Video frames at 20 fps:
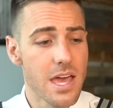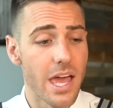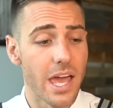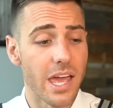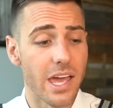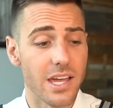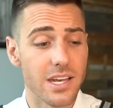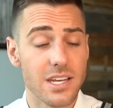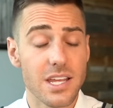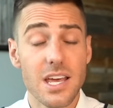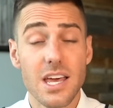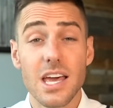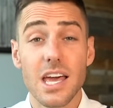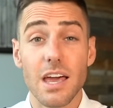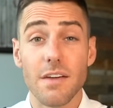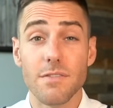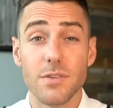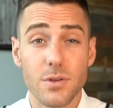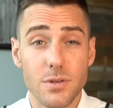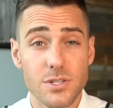And
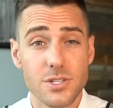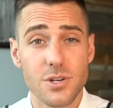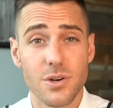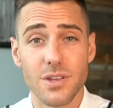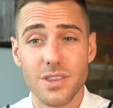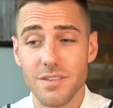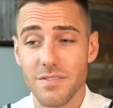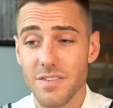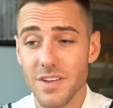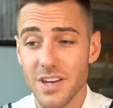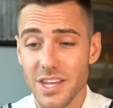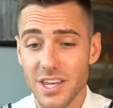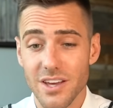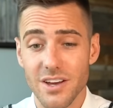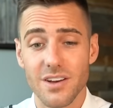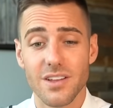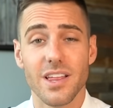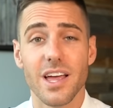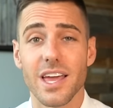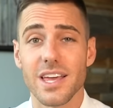if you enjoyed the
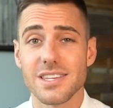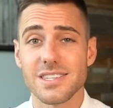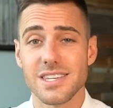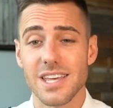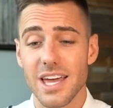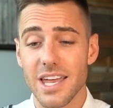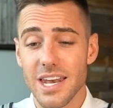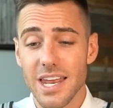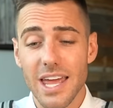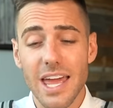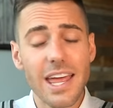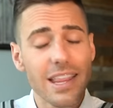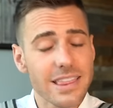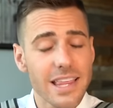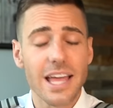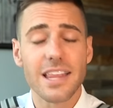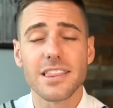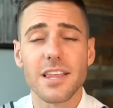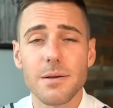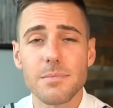video, like I said, hit
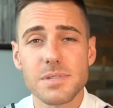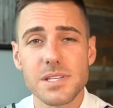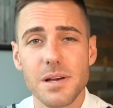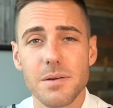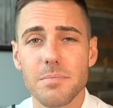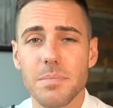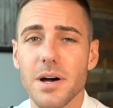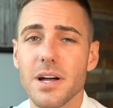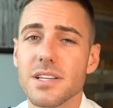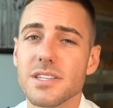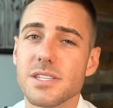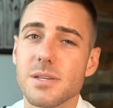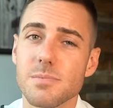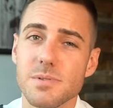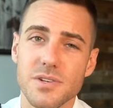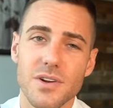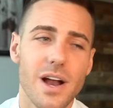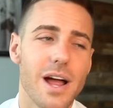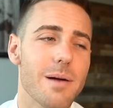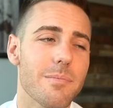that thumbs up button,
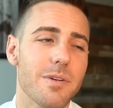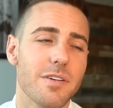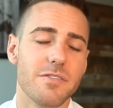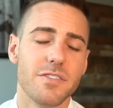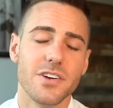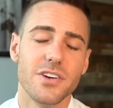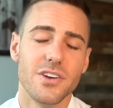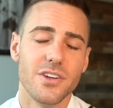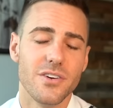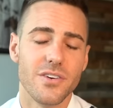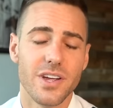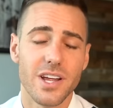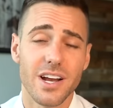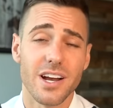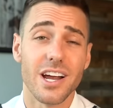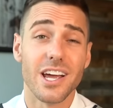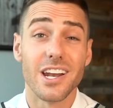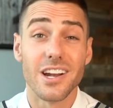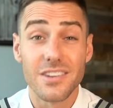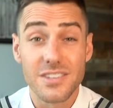subscribe if you're new
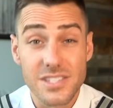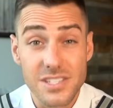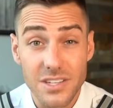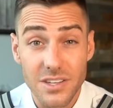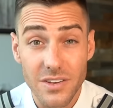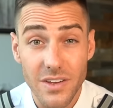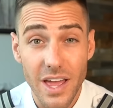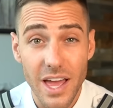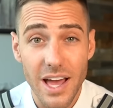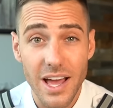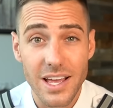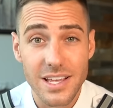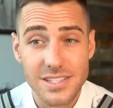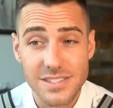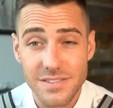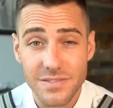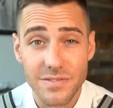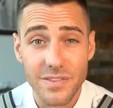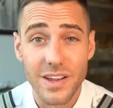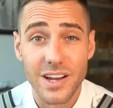here, and I'll see you
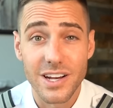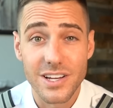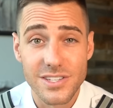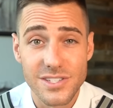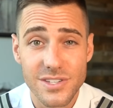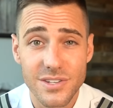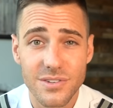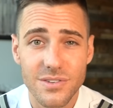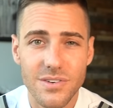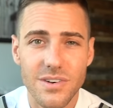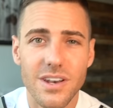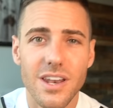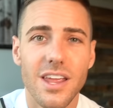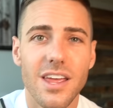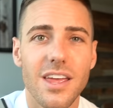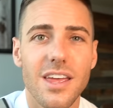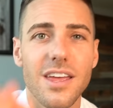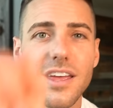guys very soon.